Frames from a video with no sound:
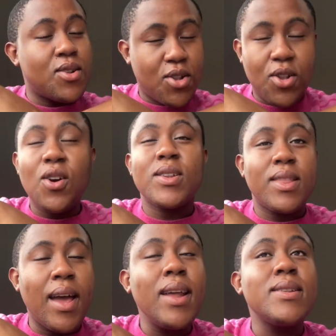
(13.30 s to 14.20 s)
Clock
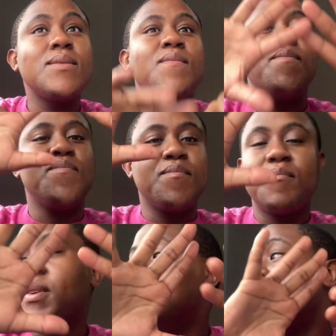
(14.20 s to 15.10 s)
that?
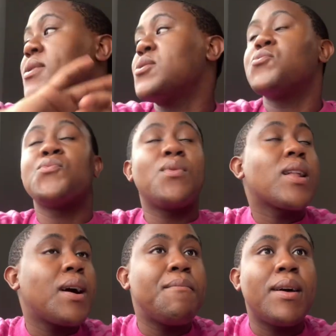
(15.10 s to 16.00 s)
Besties,
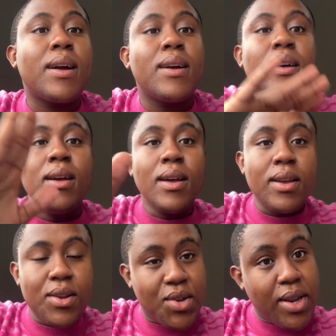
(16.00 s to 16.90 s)
welcome back.
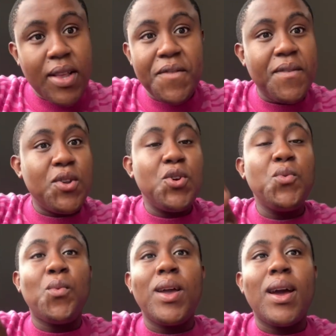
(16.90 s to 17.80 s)
In today's video,
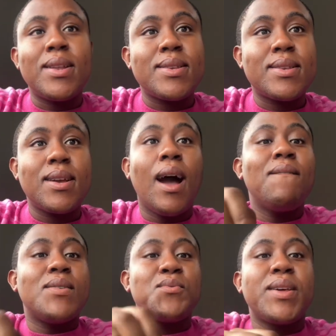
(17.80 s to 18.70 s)
we are
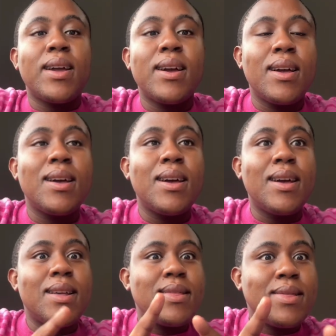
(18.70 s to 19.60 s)
discovering
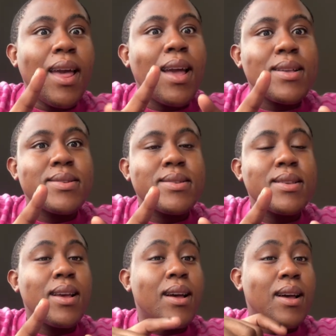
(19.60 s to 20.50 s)
things
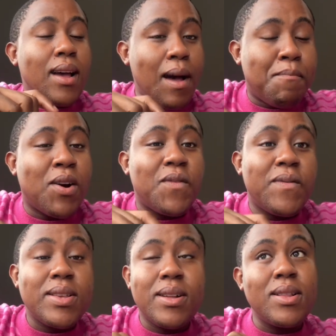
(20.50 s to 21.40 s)
about
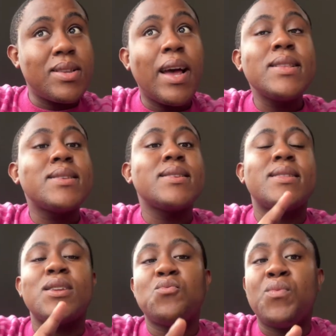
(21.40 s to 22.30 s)
physical sciences
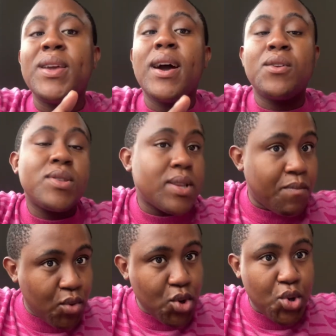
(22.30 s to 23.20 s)
that we are not
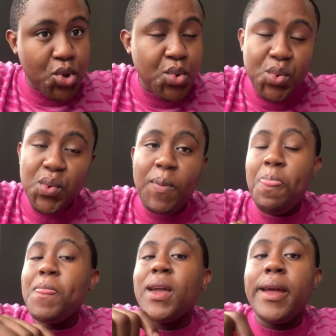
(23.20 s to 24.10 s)
supposed to do
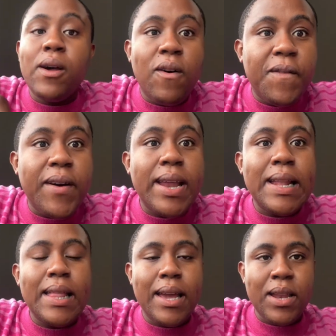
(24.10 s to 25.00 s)
in our
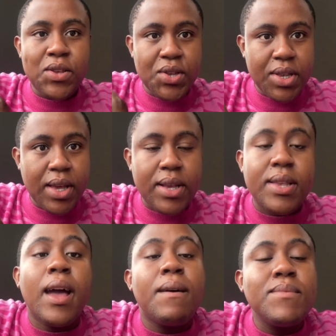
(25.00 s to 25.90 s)
final NSC
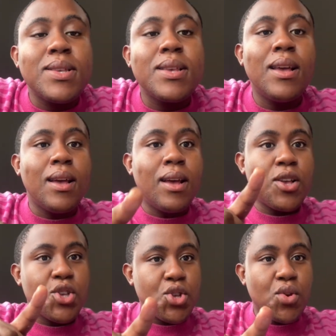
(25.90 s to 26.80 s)
exams
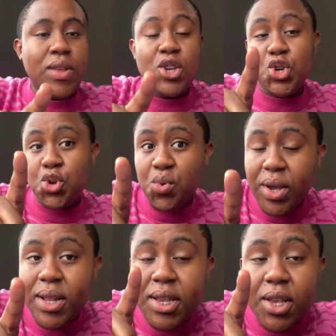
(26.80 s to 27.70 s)
so that you
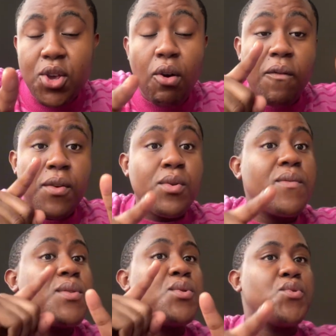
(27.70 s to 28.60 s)
can secure very,
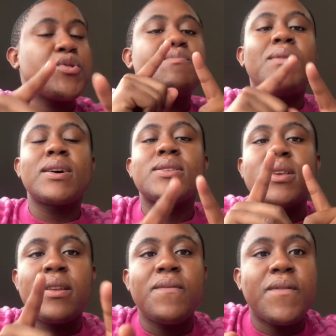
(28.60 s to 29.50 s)
very good marks
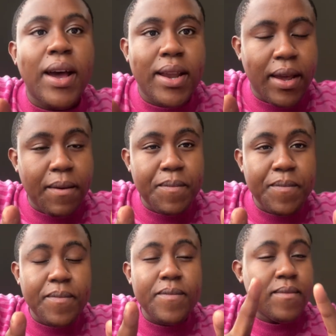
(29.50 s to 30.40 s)
in Friday.
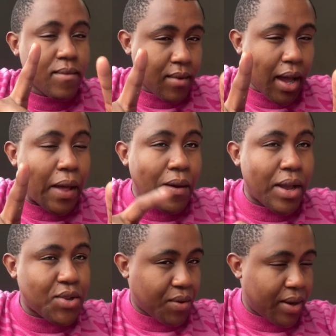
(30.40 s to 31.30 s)
Are you
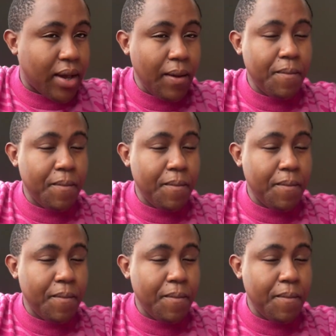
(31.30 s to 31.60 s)
guys ready?